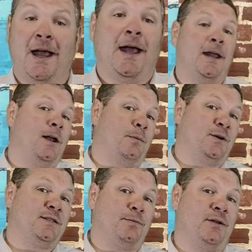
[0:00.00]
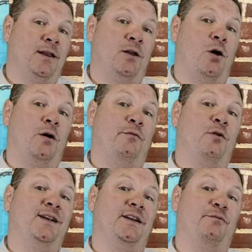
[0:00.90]
ended up accepting an
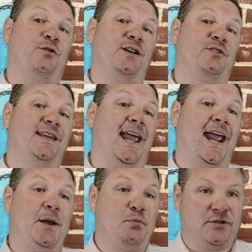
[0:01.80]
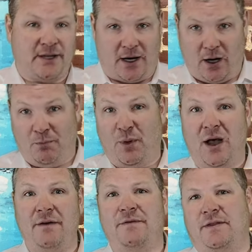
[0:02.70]
offer for nearly 8%
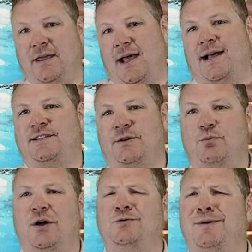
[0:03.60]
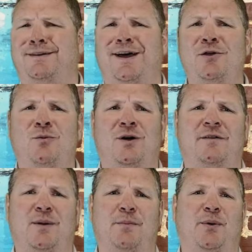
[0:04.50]
above the asking price, while another one
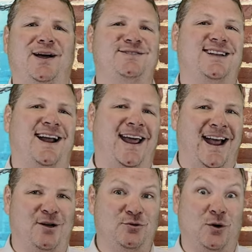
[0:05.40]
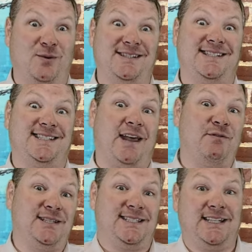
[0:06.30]
of my buyers got a house going
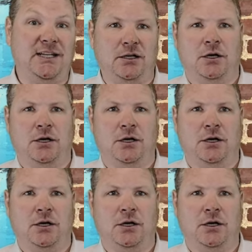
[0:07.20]
17%